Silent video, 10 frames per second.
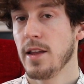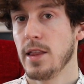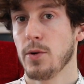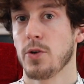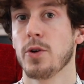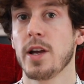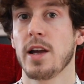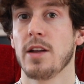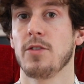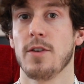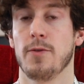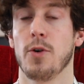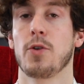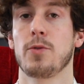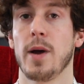they were going against the
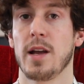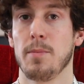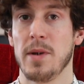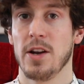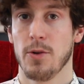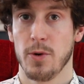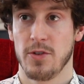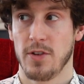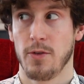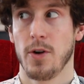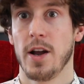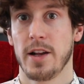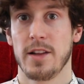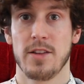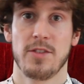Volkswagen Beetle, which is
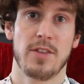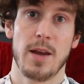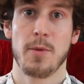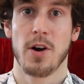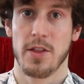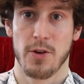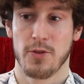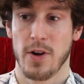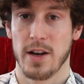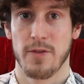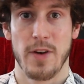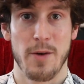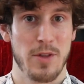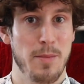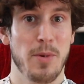ironically the same car they were trying to
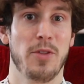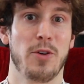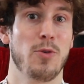fight when they built the